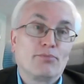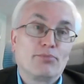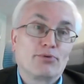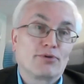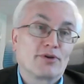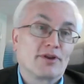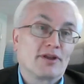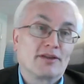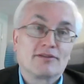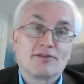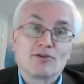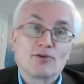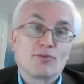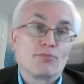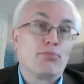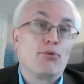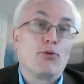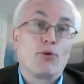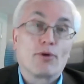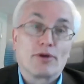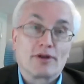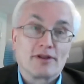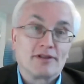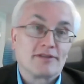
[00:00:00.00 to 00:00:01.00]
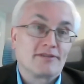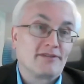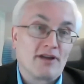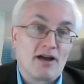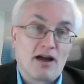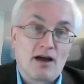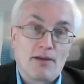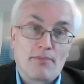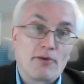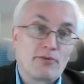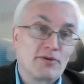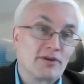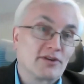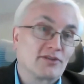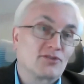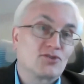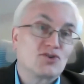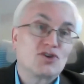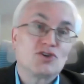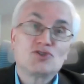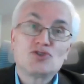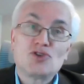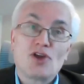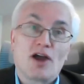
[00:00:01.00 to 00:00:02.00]
Putting portals up, how we
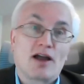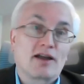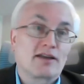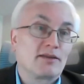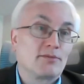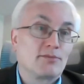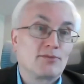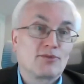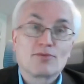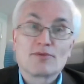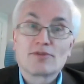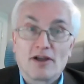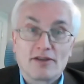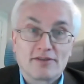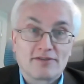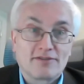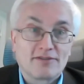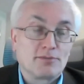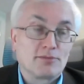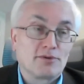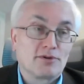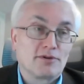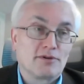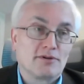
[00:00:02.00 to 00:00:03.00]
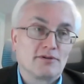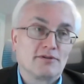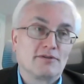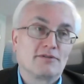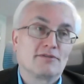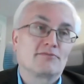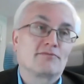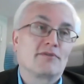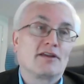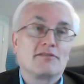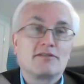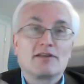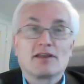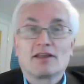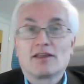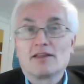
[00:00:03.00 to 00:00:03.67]
exchange documents with customers, right?